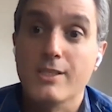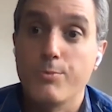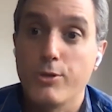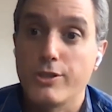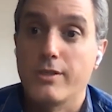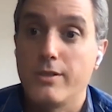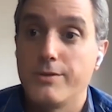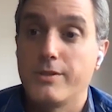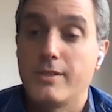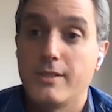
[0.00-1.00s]
that's pushing
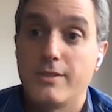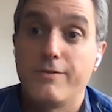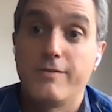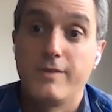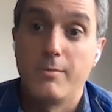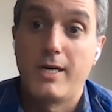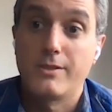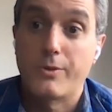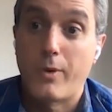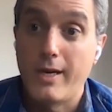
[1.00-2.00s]
close to 15
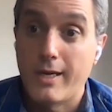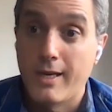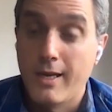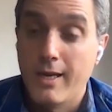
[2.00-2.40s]
miles away.